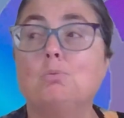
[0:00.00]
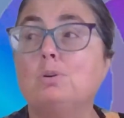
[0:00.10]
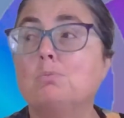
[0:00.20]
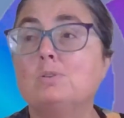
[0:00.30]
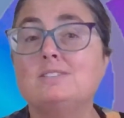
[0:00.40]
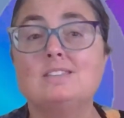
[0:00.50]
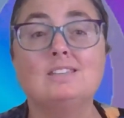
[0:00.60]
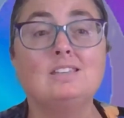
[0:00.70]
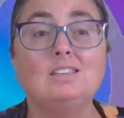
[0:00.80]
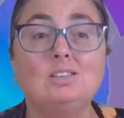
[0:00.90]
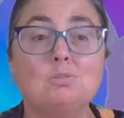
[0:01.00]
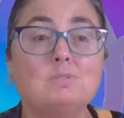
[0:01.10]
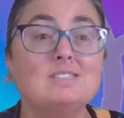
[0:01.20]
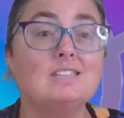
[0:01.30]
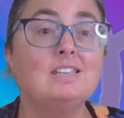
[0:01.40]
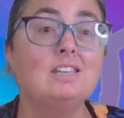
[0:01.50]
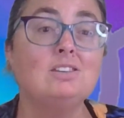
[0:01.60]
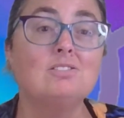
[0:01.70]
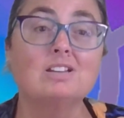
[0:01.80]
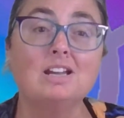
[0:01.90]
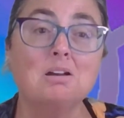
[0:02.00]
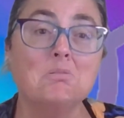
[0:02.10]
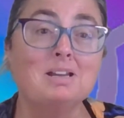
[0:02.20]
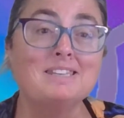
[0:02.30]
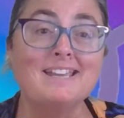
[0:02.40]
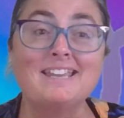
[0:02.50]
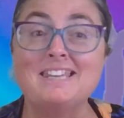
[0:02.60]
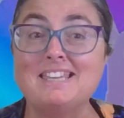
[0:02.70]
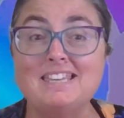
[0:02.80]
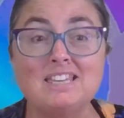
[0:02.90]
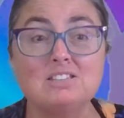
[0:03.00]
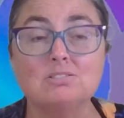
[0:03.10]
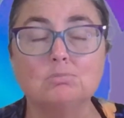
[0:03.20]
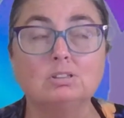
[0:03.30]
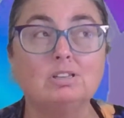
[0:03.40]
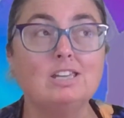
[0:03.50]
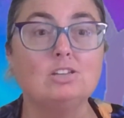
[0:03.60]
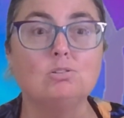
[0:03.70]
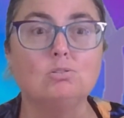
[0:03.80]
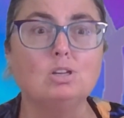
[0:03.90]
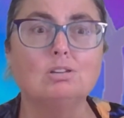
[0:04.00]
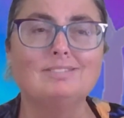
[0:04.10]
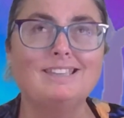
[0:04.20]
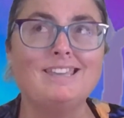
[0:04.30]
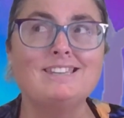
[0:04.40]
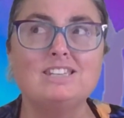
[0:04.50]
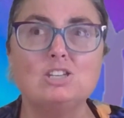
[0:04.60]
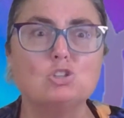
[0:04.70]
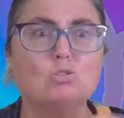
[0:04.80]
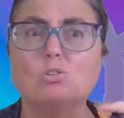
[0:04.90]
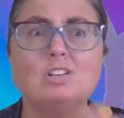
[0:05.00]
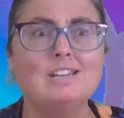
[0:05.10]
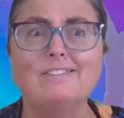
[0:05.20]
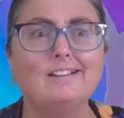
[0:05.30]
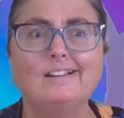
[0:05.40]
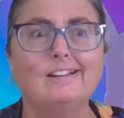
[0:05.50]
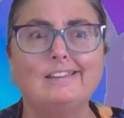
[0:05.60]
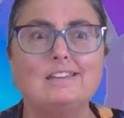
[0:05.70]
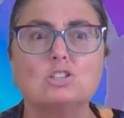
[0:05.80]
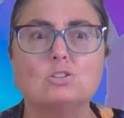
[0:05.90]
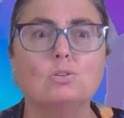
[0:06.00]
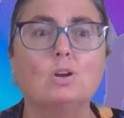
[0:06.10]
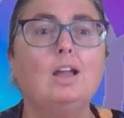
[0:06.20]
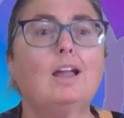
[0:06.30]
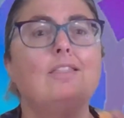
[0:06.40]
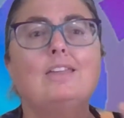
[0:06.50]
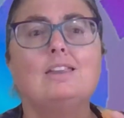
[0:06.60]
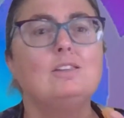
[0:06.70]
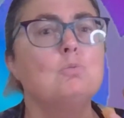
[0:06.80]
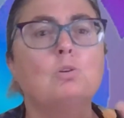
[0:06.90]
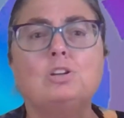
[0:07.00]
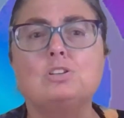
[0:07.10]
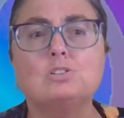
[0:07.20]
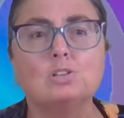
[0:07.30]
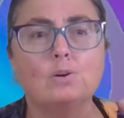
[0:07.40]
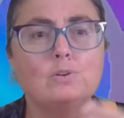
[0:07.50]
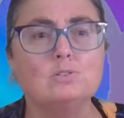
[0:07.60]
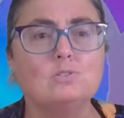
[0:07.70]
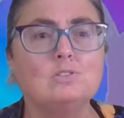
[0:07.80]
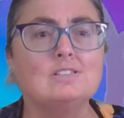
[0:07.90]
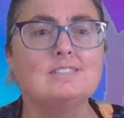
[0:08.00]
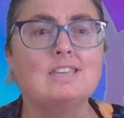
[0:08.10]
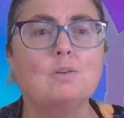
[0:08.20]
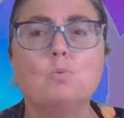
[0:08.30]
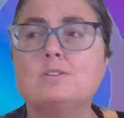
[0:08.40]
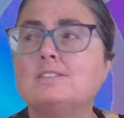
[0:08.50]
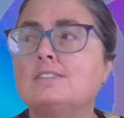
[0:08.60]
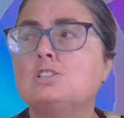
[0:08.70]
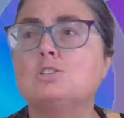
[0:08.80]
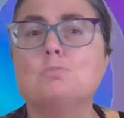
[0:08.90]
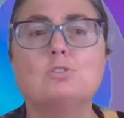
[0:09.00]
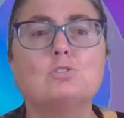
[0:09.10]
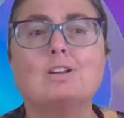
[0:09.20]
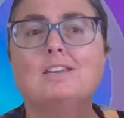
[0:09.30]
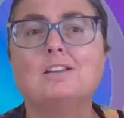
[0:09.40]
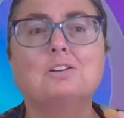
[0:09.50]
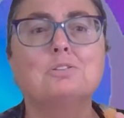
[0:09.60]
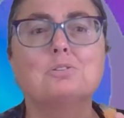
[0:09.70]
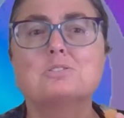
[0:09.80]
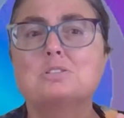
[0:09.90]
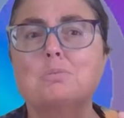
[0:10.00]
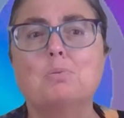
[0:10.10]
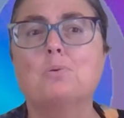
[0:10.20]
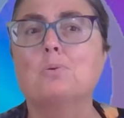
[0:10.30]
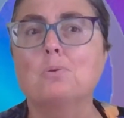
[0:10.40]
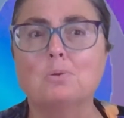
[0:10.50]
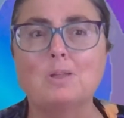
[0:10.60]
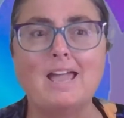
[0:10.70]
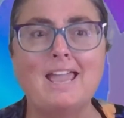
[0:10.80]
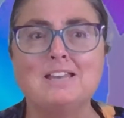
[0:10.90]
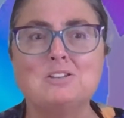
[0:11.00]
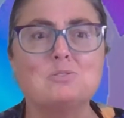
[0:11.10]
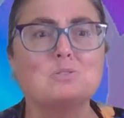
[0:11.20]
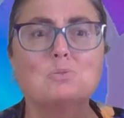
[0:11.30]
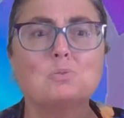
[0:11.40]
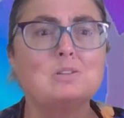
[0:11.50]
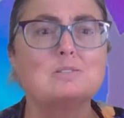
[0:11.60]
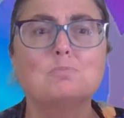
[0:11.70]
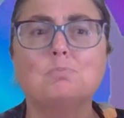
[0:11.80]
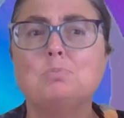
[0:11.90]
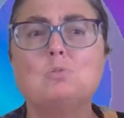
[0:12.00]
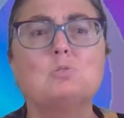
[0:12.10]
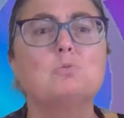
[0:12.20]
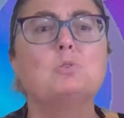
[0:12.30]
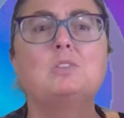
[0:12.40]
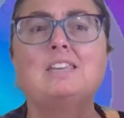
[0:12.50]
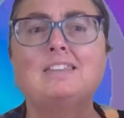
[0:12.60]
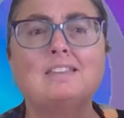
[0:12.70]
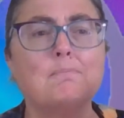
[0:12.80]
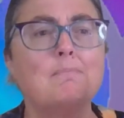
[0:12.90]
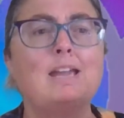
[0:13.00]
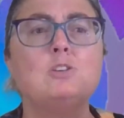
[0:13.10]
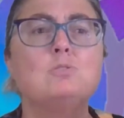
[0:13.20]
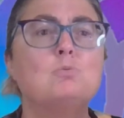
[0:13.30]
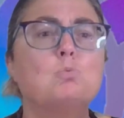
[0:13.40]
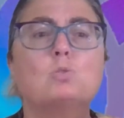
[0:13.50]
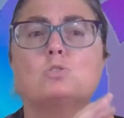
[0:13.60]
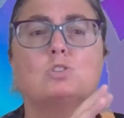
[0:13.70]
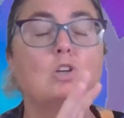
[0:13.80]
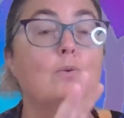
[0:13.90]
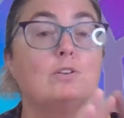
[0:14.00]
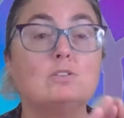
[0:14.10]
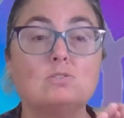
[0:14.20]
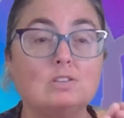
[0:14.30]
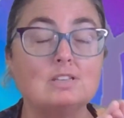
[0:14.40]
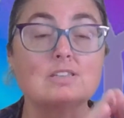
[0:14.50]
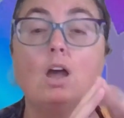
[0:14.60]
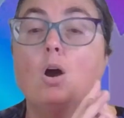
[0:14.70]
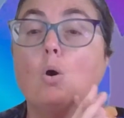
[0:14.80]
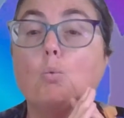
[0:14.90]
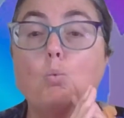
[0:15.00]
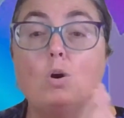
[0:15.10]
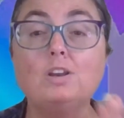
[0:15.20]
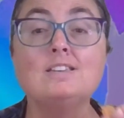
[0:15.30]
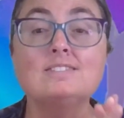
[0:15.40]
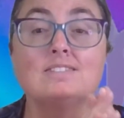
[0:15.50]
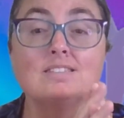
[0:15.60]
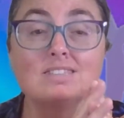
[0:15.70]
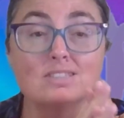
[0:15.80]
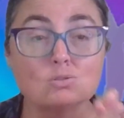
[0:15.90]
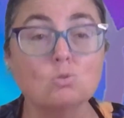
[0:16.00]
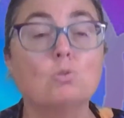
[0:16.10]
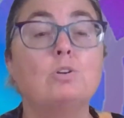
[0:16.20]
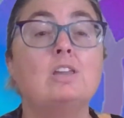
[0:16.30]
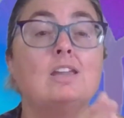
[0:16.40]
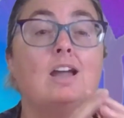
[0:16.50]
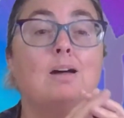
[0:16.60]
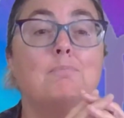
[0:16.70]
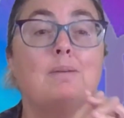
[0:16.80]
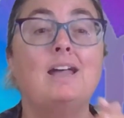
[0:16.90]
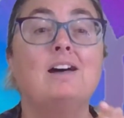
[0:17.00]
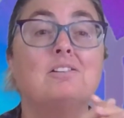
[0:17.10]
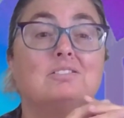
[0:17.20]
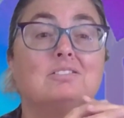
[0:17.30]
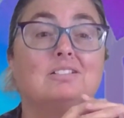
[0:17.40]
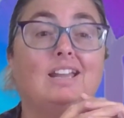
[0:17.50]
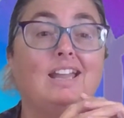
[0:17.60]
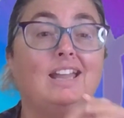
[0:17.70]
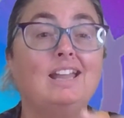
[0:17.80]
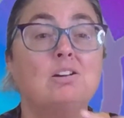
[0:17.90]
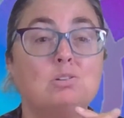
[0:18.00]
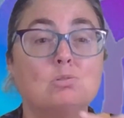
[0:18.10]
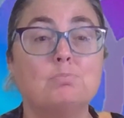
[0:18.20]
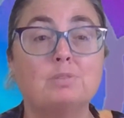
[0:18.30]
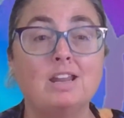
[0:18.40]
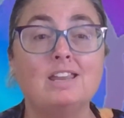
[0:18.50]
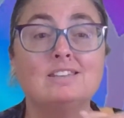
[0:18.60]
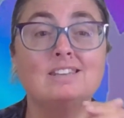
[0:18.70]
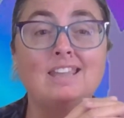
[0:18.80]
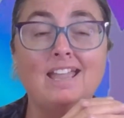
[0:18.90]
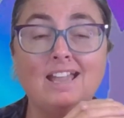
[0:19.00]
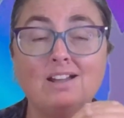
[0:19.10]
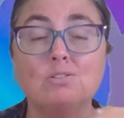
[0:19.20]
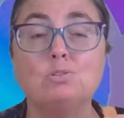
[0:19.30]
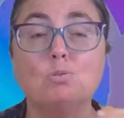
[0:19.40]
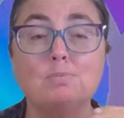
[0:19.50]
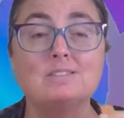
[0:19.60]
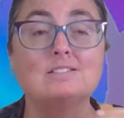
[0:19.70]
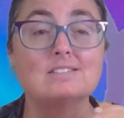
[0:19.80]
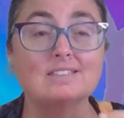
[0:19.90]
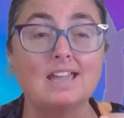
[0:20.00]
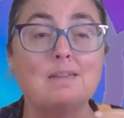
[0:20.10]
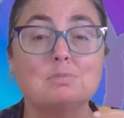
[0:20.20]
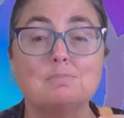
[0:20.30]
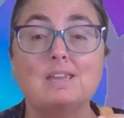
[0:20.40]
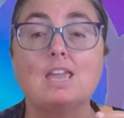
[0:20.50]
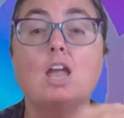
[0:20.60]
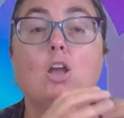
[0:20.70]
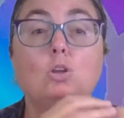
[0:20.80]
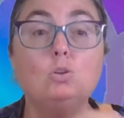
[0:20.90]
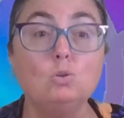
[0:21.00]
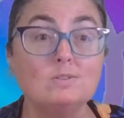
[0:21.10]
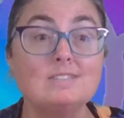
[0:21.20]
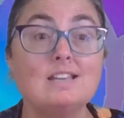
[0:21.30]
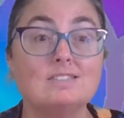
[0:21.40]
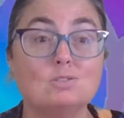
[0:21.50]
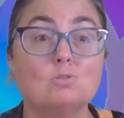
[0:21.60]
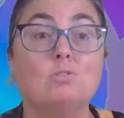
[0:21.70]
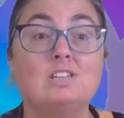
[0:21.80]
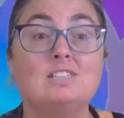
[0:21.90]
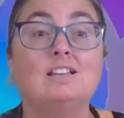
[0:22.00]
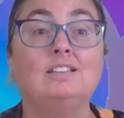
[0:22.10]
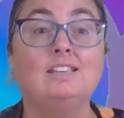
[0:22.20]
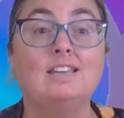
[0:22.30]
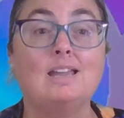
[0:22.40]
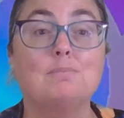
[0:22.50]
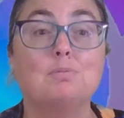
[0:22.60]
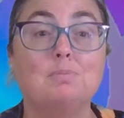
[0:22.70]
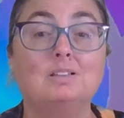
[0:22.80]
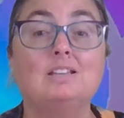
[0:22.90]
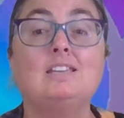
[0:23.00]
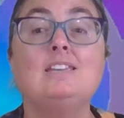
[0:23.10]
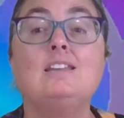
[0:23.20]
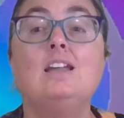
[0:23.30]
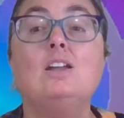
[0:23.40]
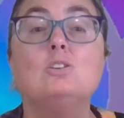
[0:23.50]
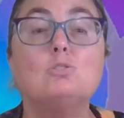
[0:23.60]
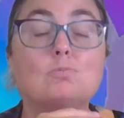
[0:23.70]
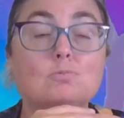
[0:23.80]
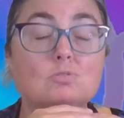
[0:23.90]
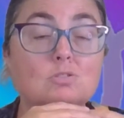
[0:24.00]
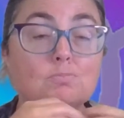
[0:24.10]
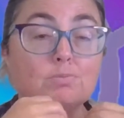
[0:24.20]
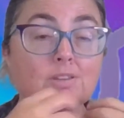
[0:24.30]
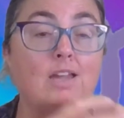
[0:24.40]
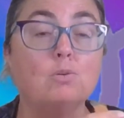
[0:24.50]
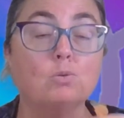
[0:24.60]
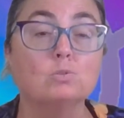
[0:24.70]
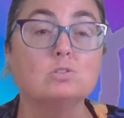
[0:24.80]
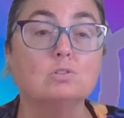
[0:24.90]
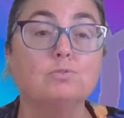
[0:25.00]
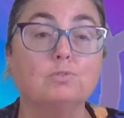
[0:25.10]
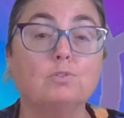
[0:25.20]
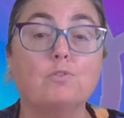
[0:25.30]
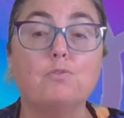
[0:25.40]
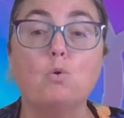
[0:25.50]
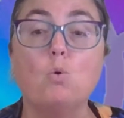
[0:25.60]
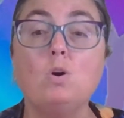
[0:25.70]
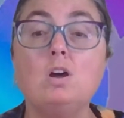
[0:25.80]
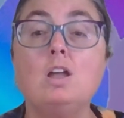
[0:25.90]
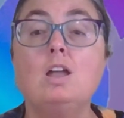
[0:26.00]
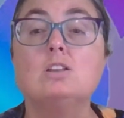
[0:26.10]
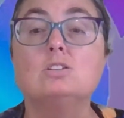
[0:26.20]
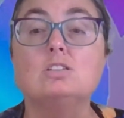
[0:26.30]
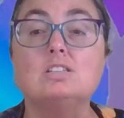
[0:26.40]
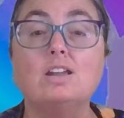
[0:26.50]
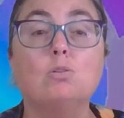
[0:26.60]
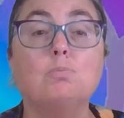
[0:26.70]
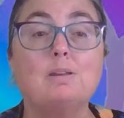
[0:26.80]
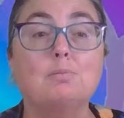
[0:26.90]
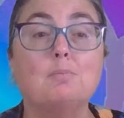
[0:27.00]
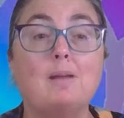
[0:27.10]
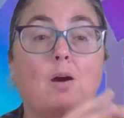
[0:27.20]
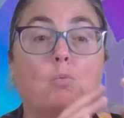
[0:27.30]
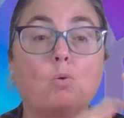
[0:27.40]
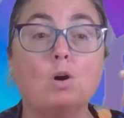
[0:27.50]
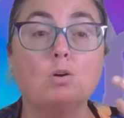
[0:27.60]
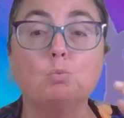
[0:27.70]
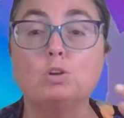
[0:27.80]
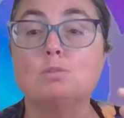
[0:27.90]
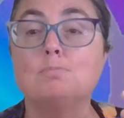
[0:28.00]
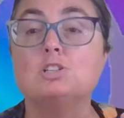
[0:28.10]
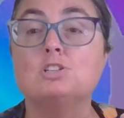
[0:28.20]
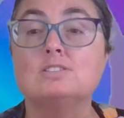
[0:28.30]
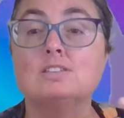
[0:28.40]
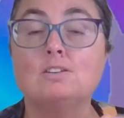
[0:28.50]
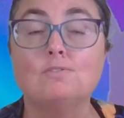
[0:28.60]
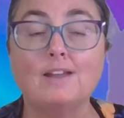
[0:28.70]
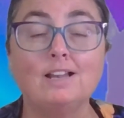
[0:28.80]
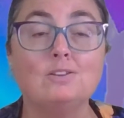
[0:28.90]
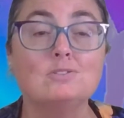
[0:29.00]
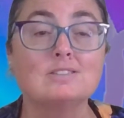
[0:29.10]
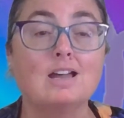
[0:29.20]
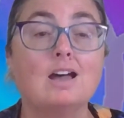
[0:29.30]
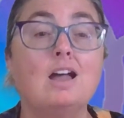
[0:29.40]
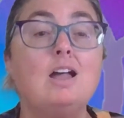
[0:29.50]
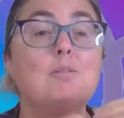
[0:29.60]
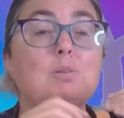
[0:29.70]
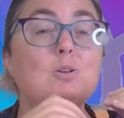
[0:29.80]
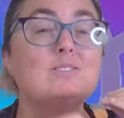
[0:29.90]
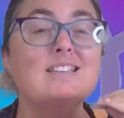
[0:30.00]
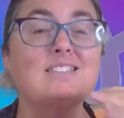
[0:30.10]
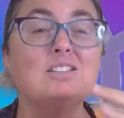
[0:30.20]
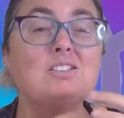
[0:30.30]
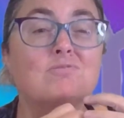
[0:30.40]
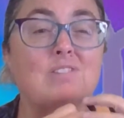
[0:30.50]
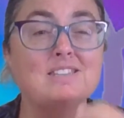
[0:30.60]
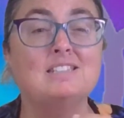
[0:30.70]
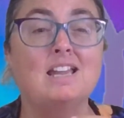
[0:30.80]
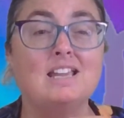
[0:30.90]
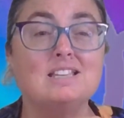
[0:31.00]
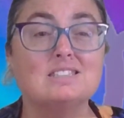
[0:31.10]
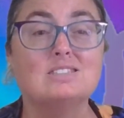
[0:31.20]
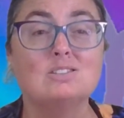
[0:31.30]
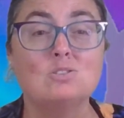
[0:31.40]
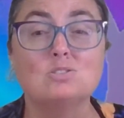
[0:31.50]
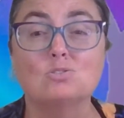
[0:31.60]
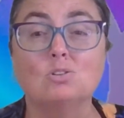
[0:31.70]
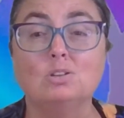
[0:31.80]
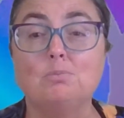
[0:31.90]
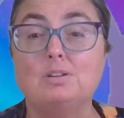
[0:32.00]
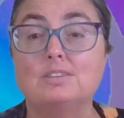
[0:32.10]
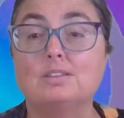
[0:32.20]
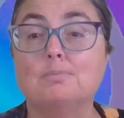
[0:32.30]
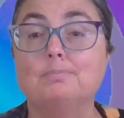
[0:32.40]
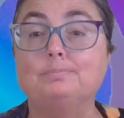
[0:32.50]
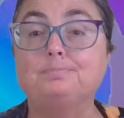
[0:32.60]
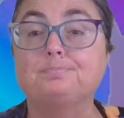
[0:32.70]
Was it that you were sitting in your car one day and it hit you? It hit you, not another car hit you, that you wanted to go and do this thing? Was it that you were trekking across Nepal and you saw this beautiful thing that made you want to go and do this? What is the story about how your brand and how your business came to be? Use that storytelling capability to bring that all to the fore, to tell people about what your missions and your values are, because that's going to resonate so strongly with them.